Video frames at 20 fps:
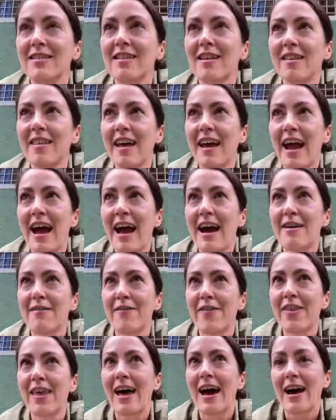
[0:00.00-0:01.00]
that they have
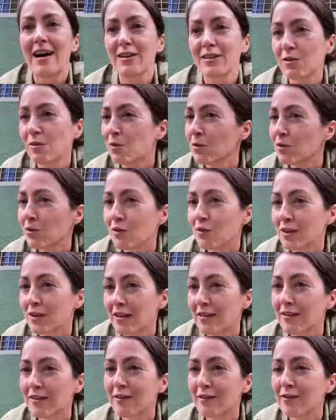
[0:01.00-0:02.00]
that sort of
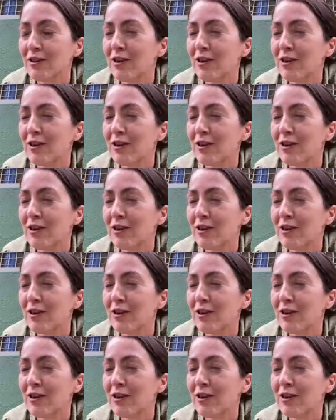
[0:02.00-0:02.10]
sense of